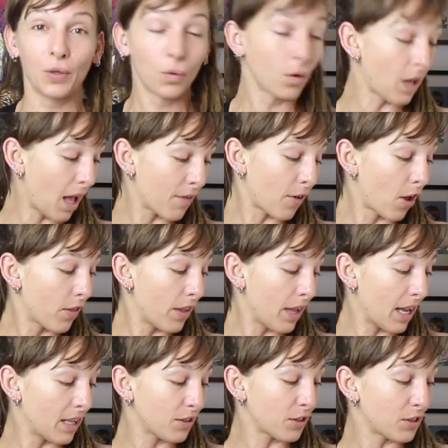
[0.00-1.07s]
you will have all the
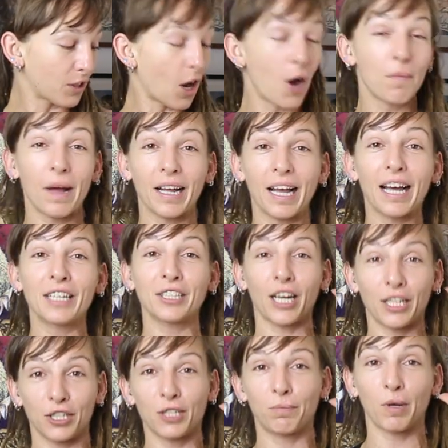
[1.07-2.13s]
answers. Oh my gosh,
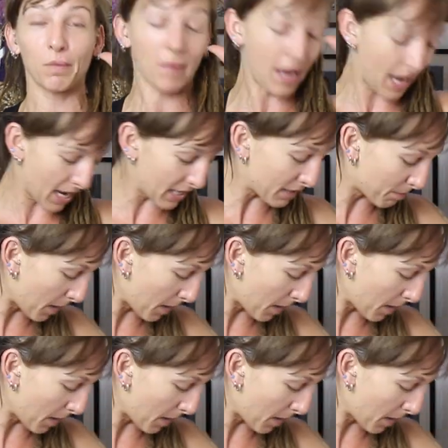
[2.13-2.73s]
I just put my hand